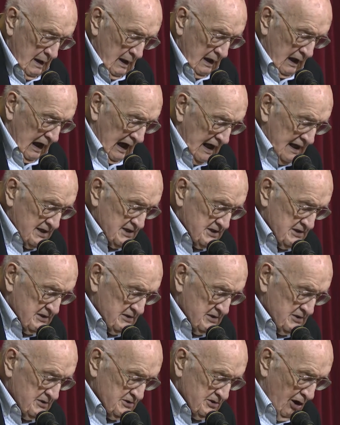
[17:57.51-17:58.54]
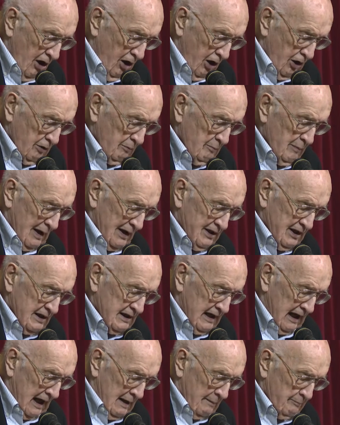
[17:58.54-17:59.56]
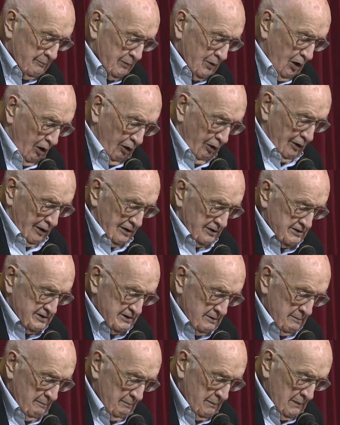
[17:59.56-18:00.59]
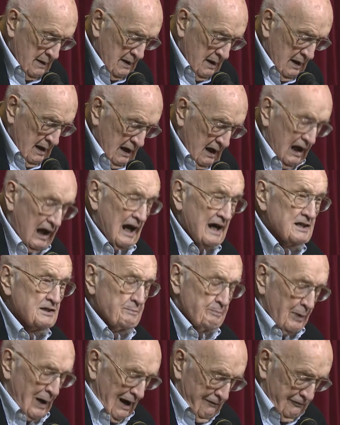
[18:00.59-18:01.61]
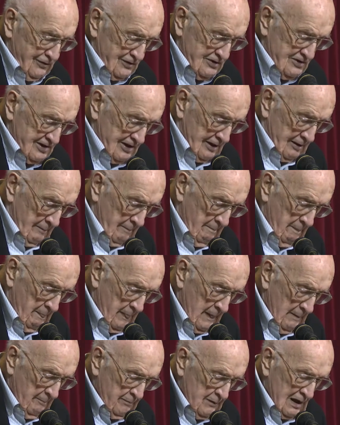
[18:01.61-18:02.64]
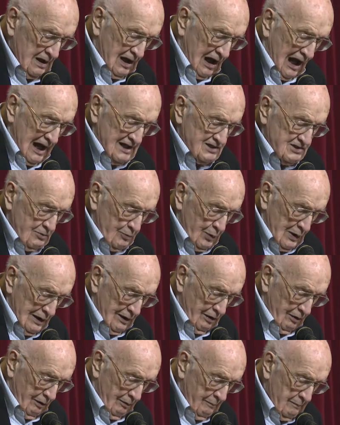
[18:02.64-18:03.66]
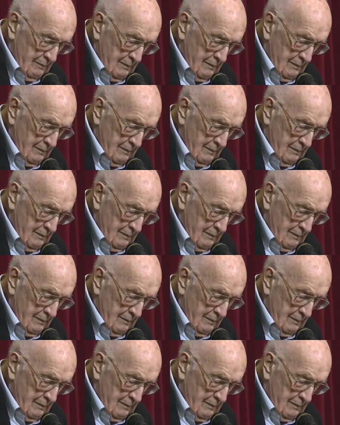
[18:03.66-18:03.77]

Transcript: class song by the camp chorus, class prophecy, class will,